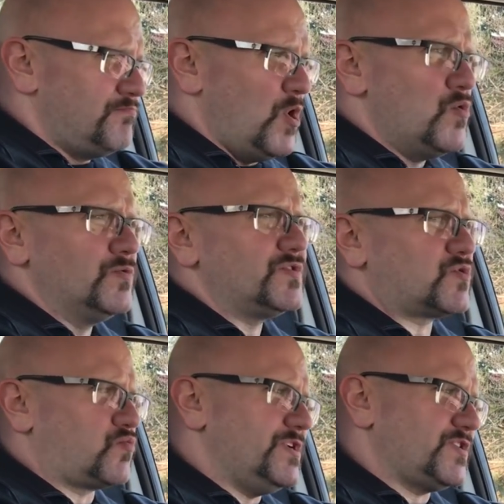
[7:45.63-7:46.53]

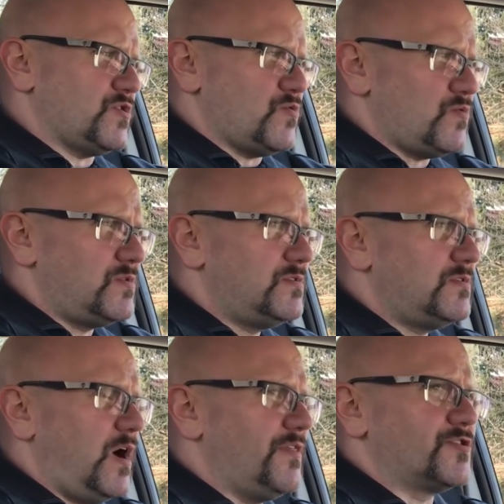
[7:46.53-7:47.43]
Bones Rizzo
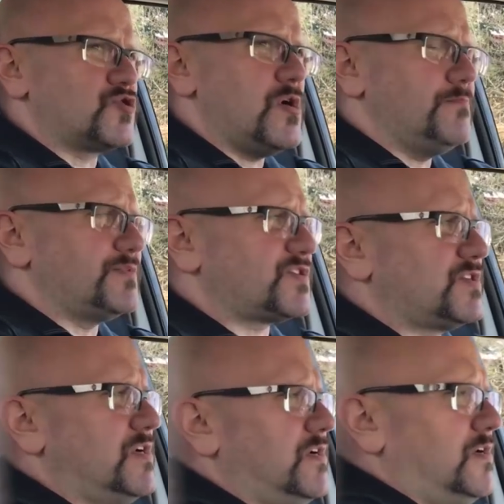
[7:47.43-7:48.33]
on the drums,